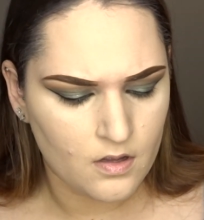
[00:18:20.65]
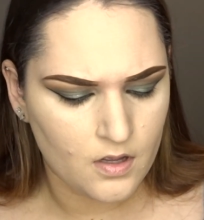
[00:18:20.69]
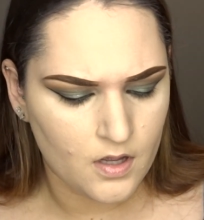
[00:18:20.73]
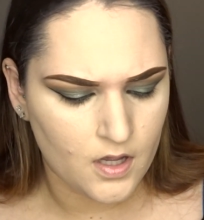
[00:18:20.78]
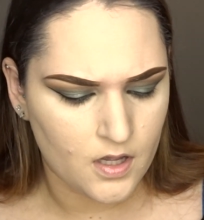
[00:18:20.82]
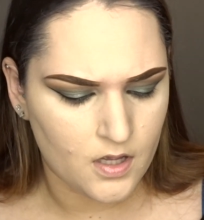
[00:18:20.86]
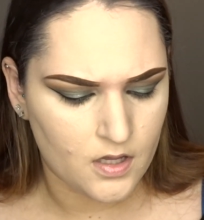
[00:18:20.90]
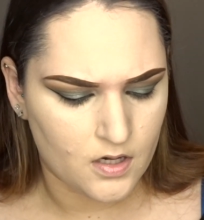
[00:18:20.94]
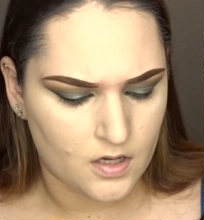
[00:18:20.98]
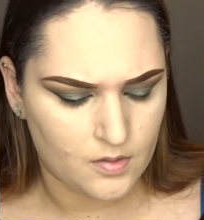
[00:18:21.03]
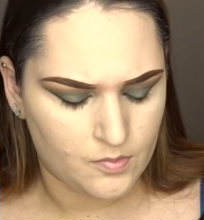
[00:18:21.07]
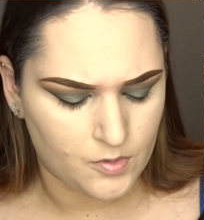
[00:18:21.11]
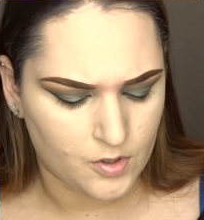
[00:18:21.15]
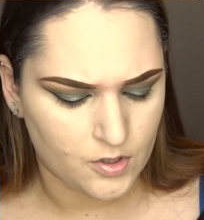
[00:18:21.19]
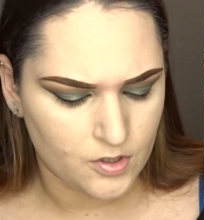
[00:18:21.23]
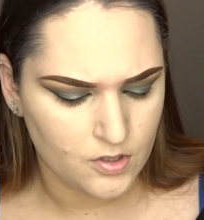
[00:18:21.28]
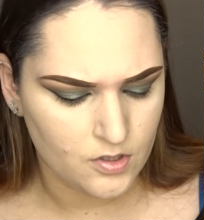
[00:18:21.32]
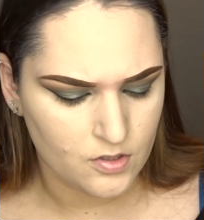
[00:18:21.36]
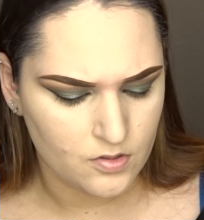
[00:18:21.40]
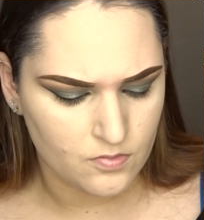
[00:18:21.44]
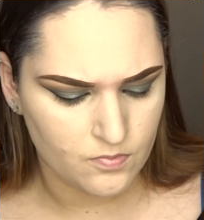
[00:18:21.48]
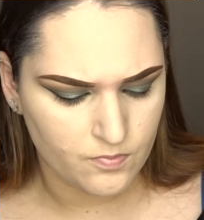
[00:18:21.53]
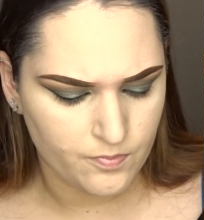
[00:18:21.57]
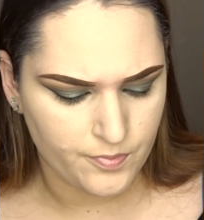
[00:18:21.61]
And I'm
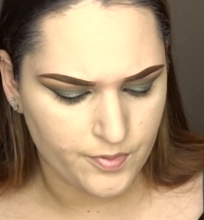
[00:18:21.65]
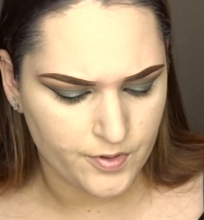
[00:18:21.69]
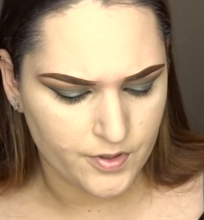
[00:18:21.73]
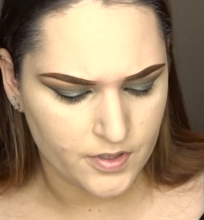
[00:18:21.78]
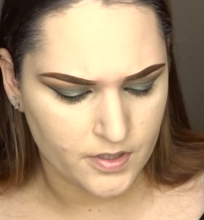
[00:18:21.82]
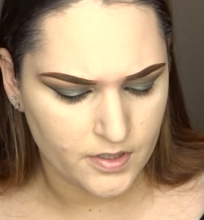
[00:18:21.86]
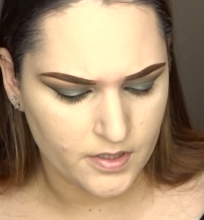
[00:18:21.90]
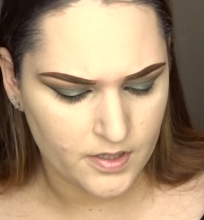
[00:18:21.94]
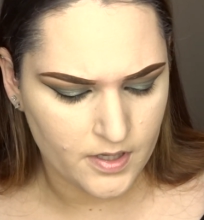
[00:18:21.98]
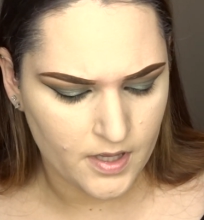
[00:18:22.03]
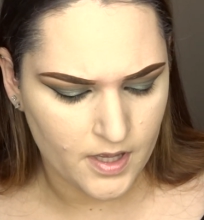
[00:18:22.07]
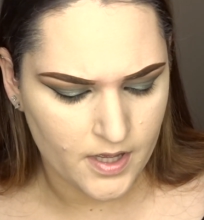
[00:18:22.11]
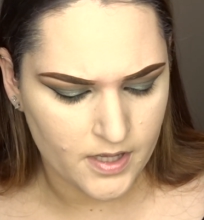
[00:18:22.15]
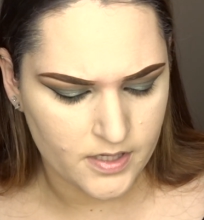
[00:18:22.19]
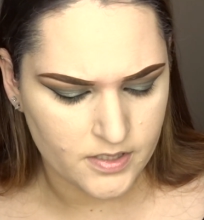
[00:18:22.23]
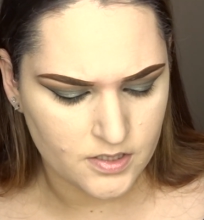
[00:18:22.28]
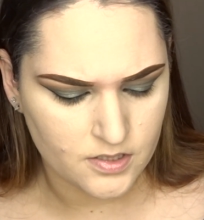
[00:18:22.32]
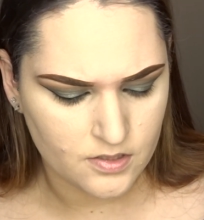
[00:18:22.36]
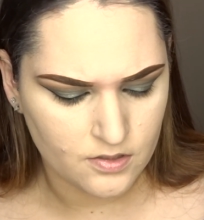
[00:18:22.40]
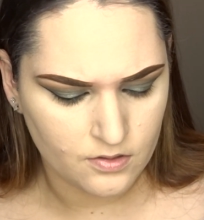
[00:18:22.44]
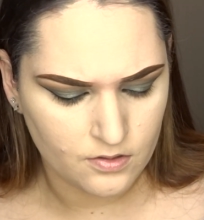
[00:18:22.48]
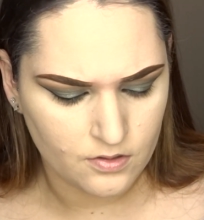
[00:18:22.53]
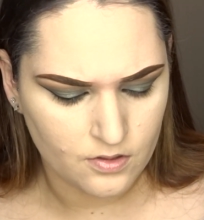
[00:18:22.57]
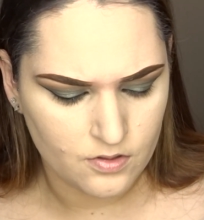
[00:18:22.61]
gonna put it as
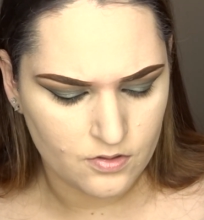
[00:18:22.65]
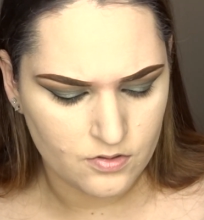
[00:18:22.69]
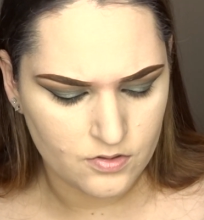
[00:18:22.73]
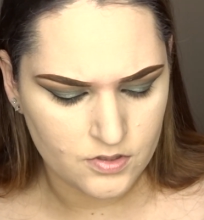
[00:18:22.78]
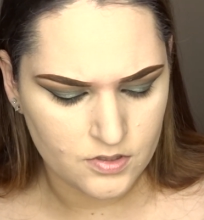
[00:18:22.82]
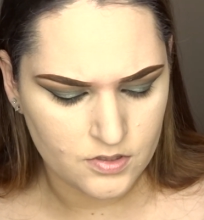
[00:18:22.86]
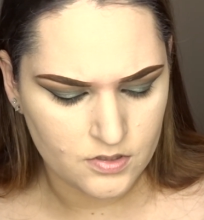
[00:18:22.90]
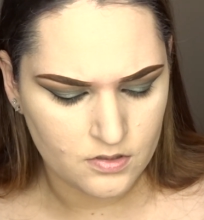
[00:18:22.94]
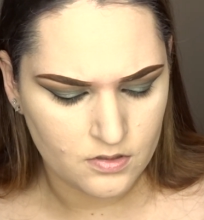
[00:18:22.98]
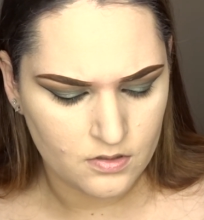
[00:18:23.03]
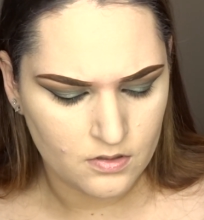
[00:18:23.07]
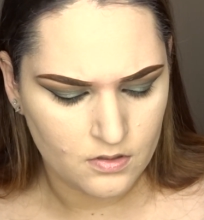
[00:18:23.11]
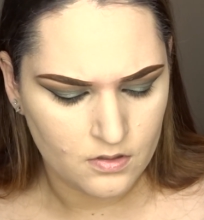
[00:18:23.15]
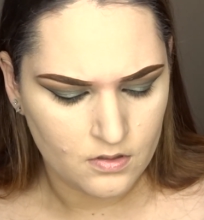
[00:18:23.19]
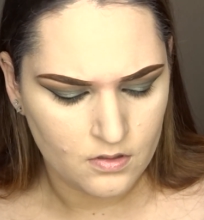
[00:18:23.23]
close